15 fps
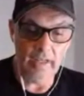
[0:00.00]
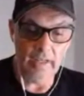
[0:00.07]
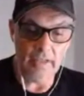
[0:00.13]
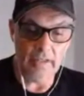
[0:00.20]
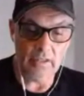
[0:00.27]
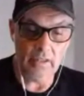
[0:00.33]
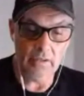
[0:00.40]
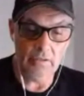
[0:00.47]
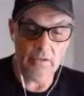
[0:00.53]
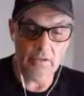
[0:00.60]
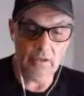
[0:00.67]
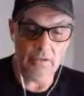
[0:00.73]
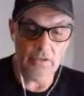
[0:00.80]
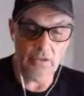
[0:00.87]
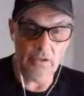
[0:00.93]

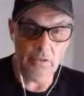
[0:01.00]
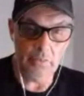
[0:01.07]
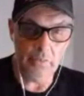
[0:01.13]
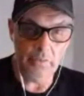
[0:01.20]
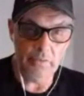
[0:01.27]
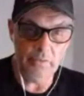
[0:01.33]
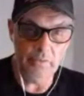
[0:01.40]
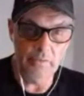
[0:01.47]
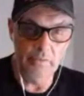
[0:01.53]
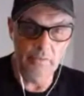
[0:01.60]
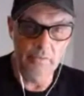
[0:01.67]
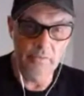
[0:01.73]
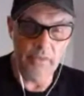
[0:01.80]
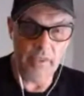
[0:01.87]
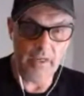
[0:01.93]
Also, Claire has
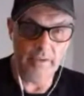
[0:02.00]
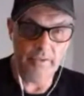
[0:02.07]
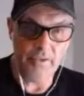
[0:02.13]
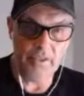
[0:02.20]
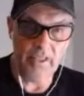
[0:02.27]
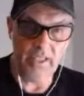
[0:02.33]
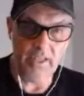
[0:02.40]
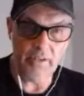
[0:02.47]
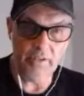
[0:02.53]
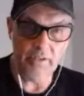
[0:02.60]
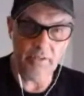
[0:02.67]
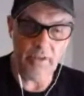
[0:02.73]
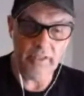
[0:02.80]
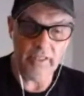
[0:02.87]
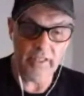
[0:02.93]
told YouTube,
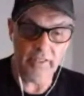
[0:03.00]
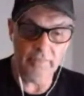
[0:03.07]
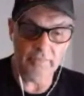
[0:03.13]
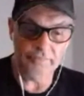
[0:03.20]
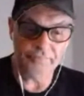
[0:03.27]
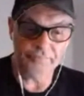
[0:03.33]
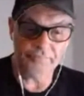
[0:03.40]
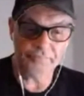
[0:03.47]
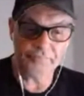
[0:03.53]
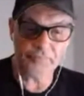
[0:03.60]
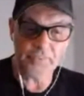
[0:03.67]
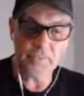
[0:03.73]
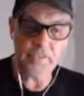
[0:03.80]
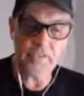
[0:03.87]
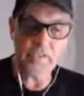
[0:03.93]
I've seen it in writing,